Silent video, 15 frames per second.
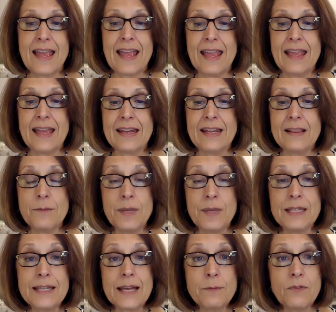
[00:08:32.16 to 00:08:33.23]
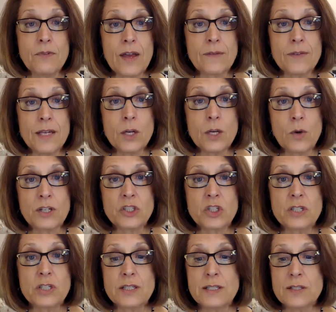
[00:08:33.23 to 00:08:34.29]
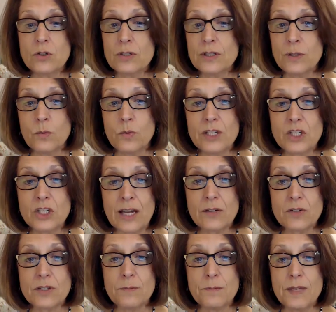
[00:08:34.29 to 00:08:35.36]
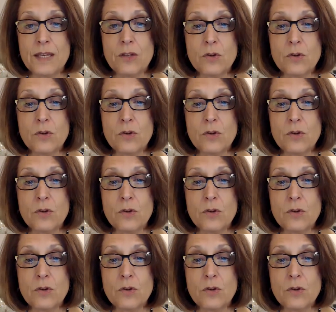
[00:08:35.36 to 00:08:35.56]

And in the meantime, if you have any questions, certainly reach out to me.